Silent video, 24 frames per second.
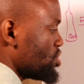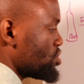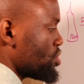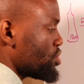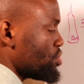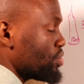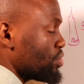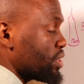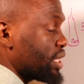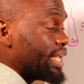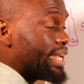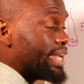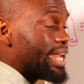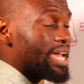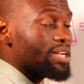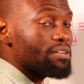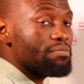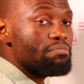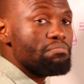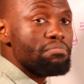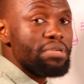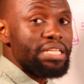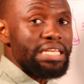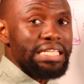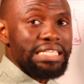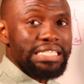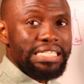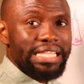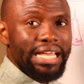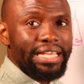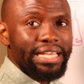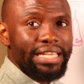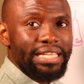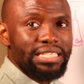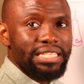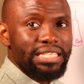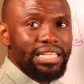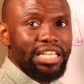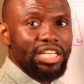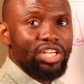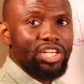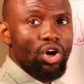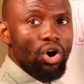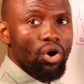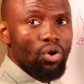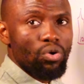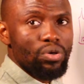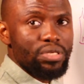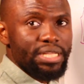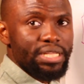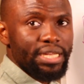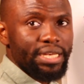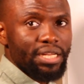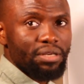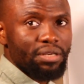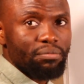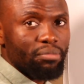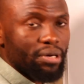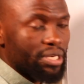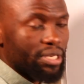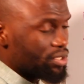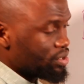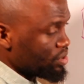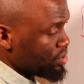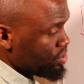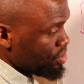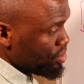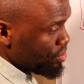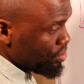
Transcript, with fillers: So you can administer it in alternate buttocks.